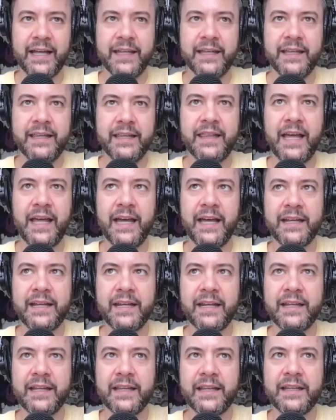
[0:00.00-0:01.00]
that
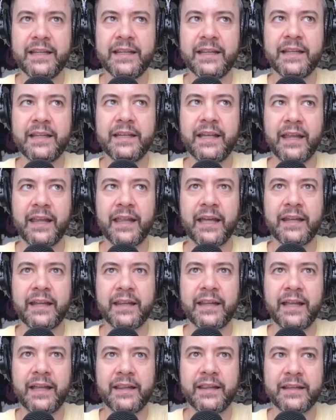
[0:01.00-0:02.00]
yeah, that
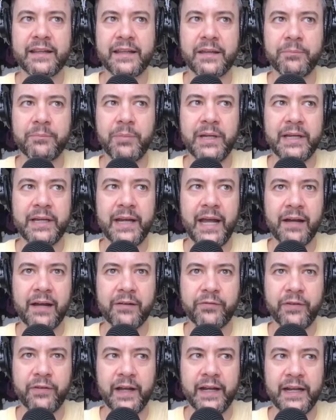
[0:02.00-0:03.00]
that can be not
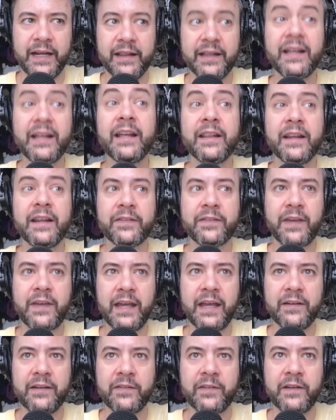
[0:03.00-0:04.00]
fun. In this
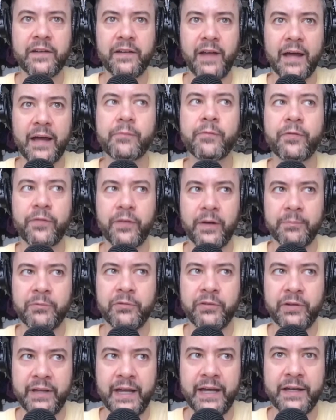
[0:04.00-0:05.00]
case, this, I'm from
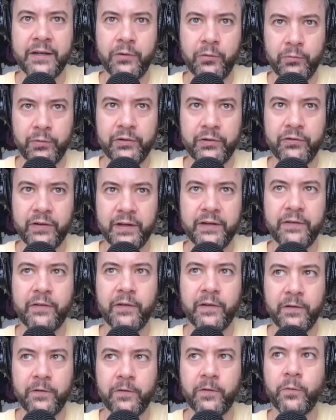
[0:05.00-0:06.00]
Chicago originally,
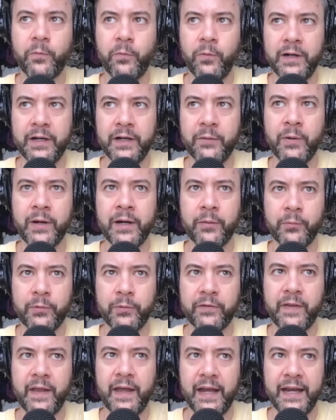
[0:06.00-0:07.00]
so this is one where it
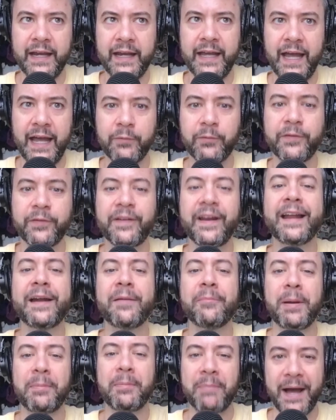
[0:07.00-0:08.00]
was like I was staying
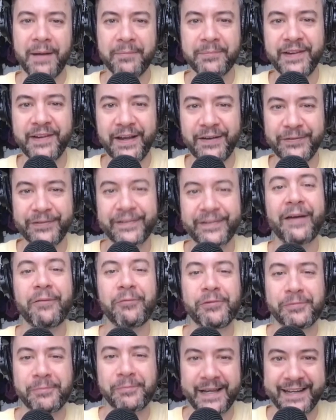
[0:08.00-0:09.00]
at my mom's house, so that
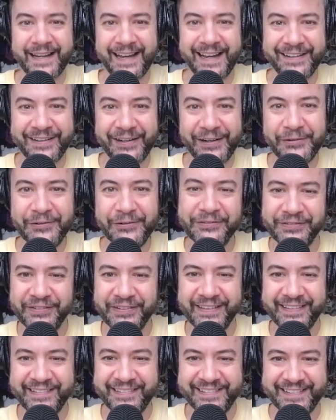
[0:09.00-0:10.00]
was my condo for
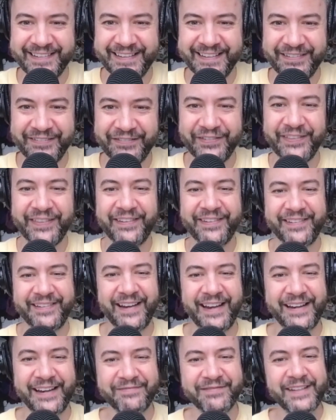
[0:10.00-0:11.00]
this uh, for this time,